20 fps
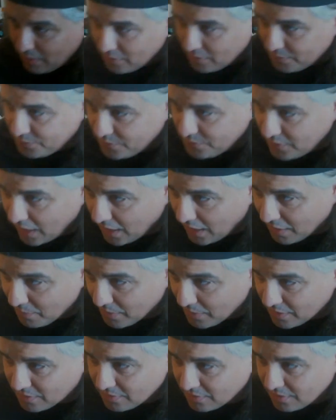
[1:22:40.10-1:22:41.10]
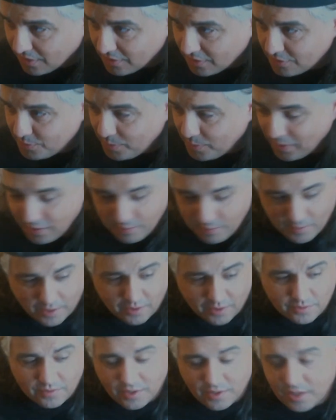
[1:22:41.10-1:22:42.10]
of time I speak,
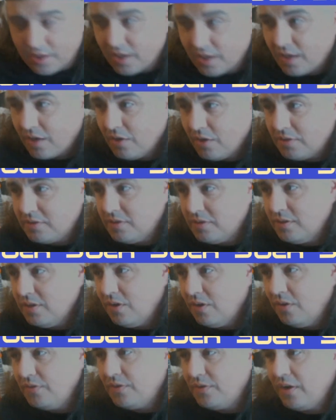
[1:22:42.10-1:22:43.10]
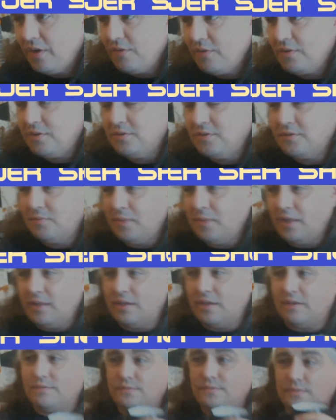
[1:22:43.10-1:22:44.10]
because then that cuts into other areas of my life.